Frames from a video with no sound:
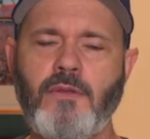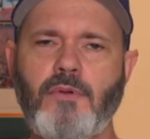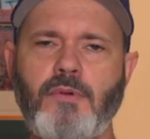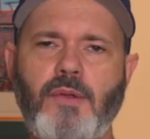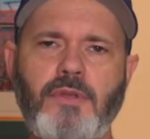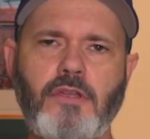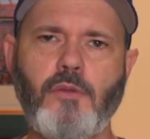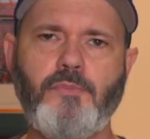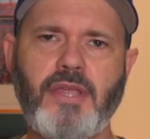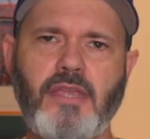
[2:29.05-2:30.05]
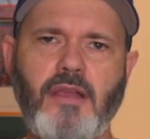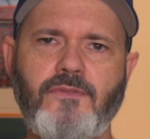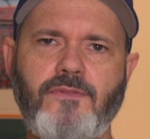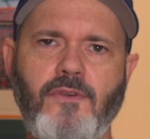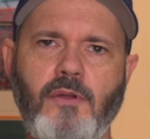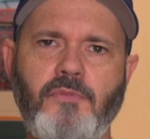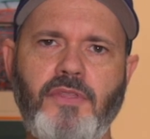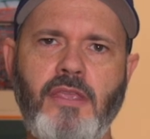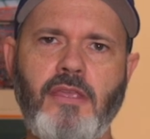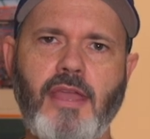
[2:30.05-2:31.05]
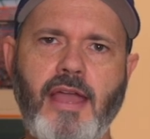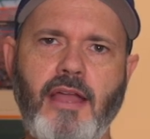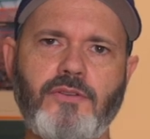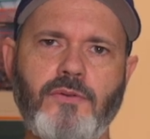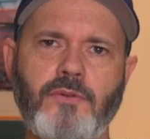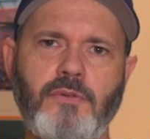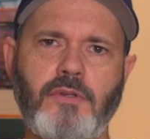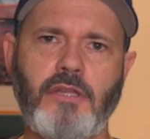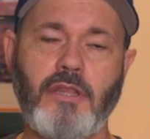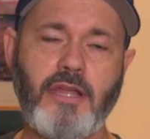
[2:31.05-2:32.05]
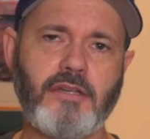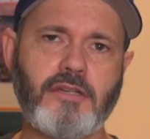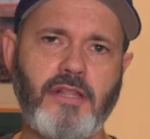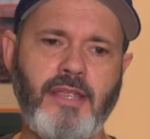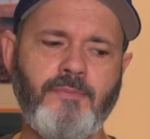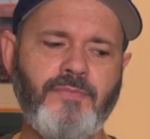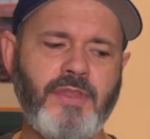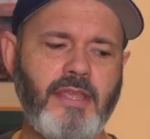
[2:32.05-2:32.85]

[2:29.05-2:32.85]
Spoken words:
Well, when I went to go pick it up from the actual luggage claim,